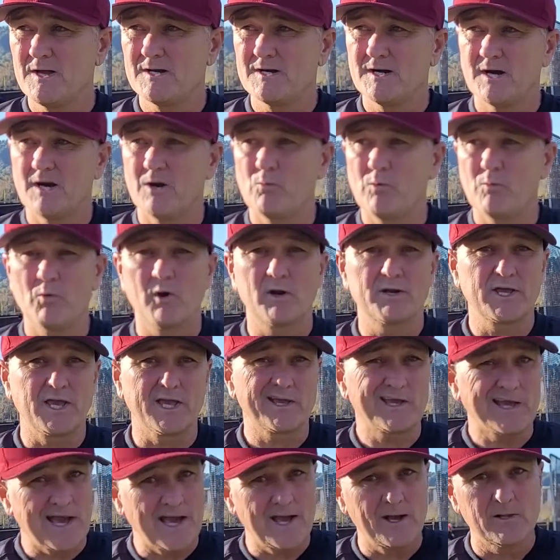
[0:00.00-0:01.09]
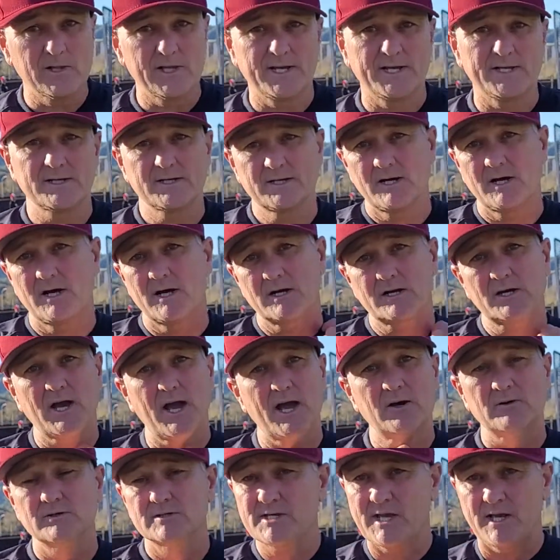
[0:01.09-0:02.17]
Uh, we want to get Kyle in. Uh,
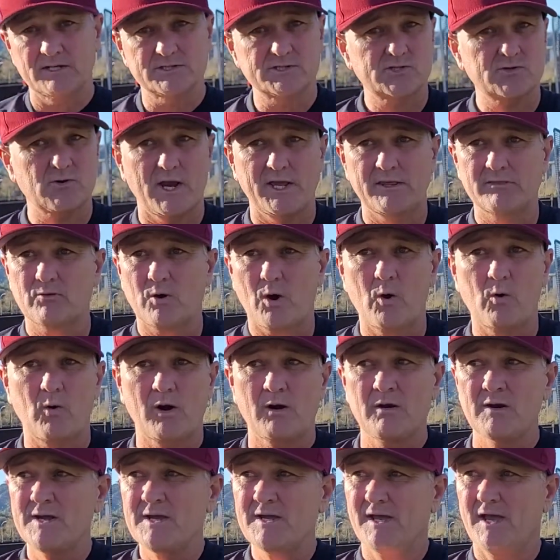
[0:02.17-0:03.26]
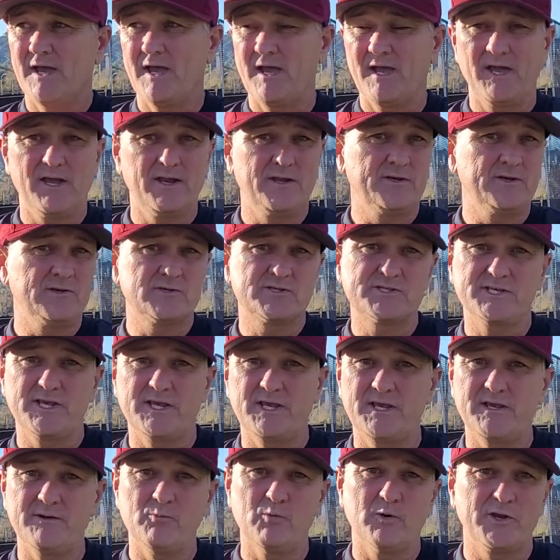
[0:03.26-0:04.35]
Kyle, again, a strike thrower. And you
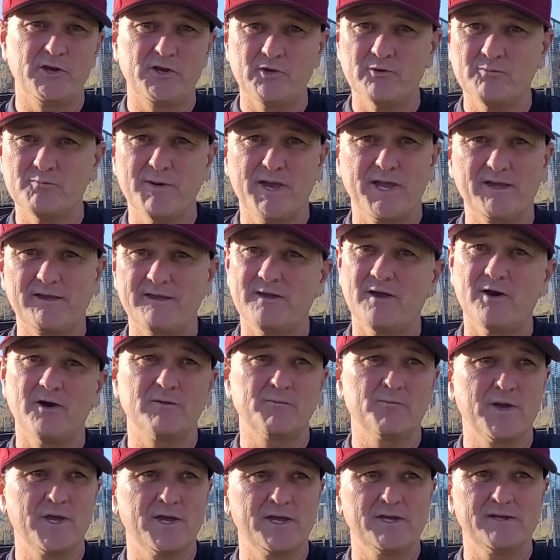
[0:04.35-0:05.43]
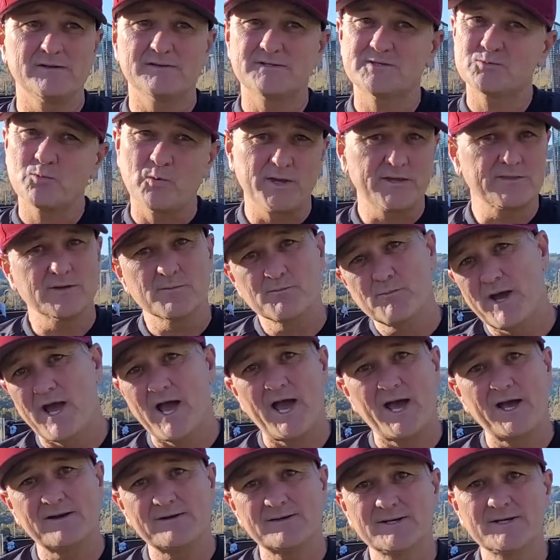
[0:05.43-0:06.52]
see when you make young men swing the
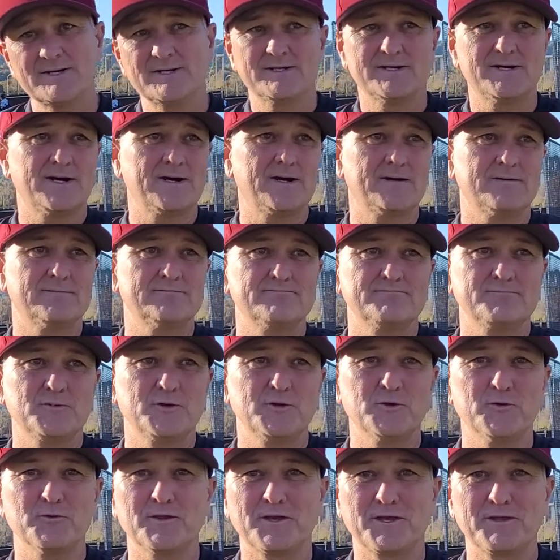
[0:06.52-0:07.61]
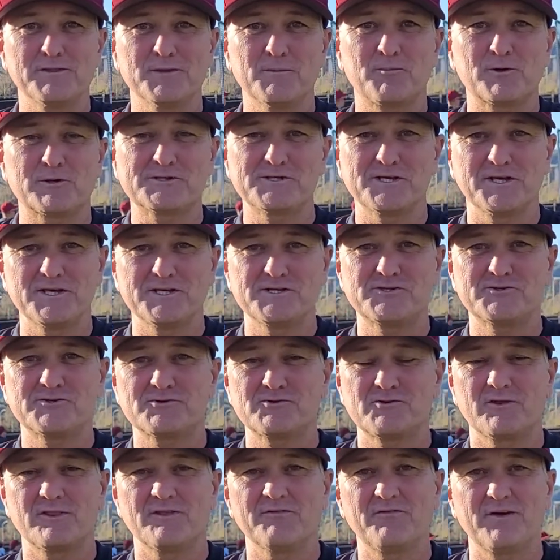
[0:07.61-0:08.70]
bat, um, you know, the, the, percentages
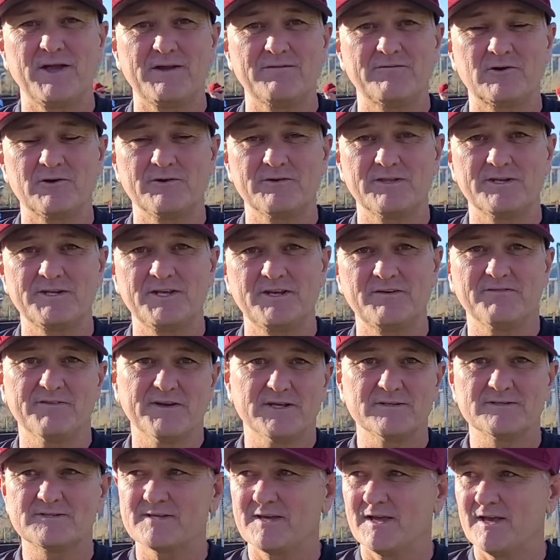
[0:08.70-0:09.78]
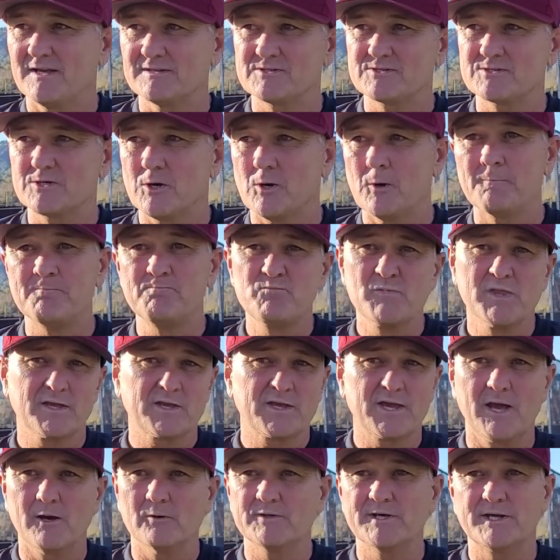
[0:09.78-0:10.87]
are in the favor of the defense. And so
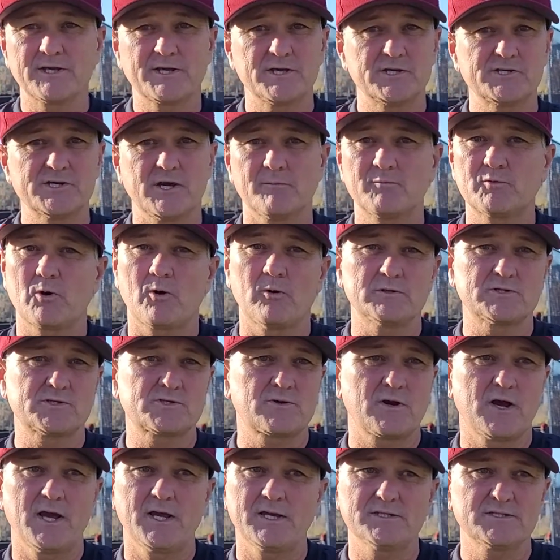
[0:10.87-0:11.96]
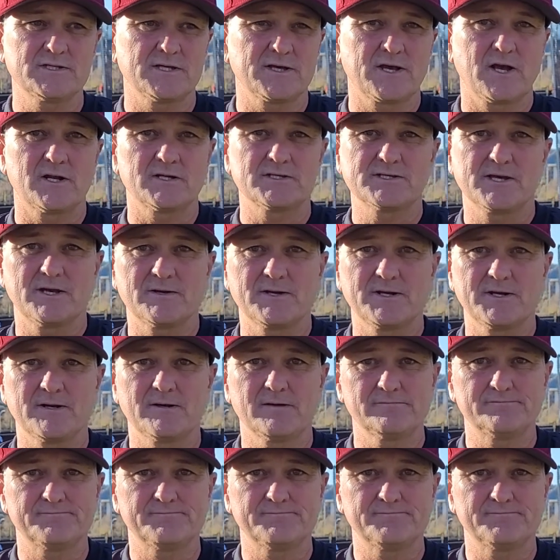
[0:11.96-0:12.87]
Kyle did a good job throwing strikes and got us out of here.